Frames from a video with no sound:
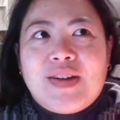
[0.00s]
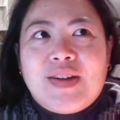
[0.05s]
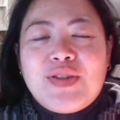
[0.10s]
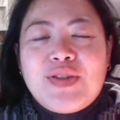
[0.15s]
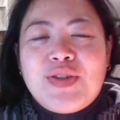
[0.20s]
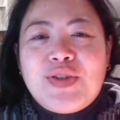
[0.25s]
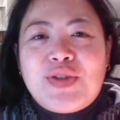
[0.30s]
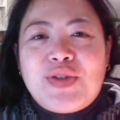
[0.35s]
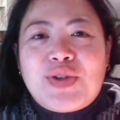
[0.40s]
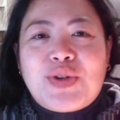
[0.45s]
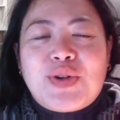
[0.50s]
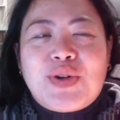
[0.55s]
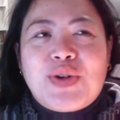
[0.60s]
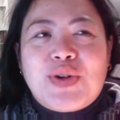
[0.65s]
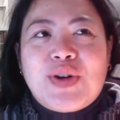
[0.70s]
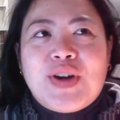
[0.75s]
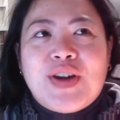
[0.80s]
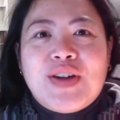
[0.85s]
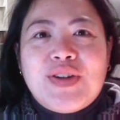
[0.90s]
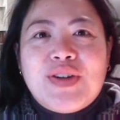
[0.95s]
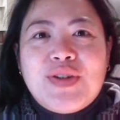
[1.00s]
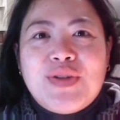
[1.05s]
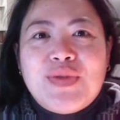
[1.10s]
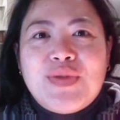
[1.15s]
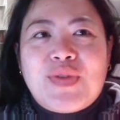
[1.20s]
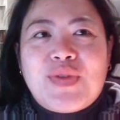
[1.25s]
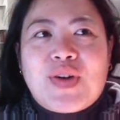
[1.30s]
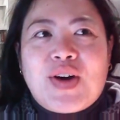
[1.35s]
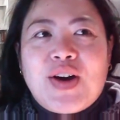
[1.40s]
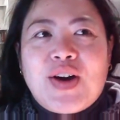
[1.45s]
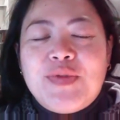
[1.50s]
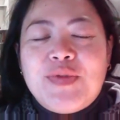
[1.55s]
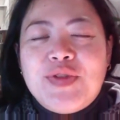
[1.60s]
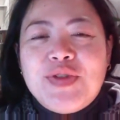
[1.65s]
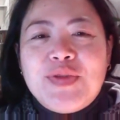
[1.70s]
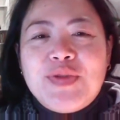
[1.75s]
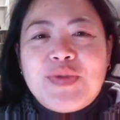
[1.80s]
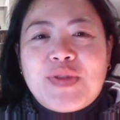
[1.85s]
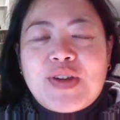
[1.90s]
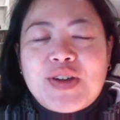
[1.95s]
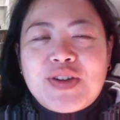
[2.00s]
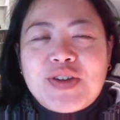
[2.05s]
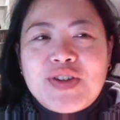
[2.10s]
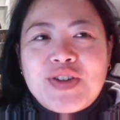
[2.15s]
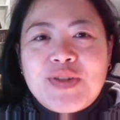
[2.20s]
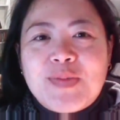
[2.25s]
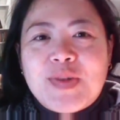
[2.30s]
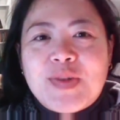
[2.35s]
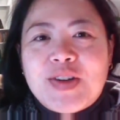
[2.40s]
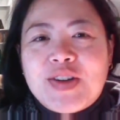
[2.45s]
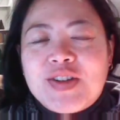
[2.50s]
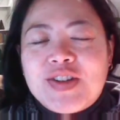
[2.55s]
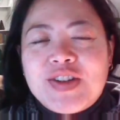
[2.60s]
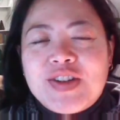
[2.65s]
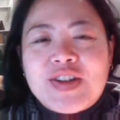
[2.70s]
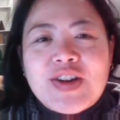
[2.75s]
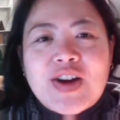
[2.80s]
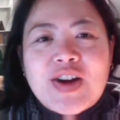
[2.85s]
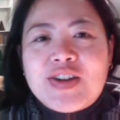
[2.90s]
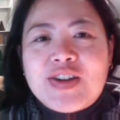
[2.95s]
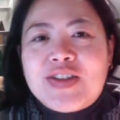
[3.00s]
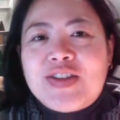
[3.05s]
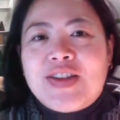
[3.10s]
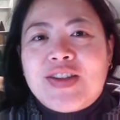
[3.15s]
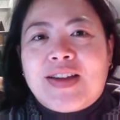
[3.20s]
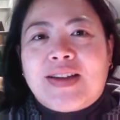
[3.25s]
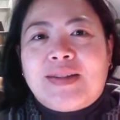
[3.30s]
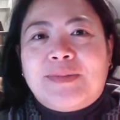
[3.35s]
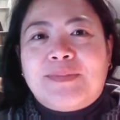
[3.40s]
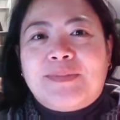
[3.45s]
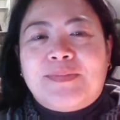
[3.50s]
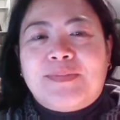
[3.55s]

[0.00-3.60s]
new toy, new vibes, new relationship energy kind of thing.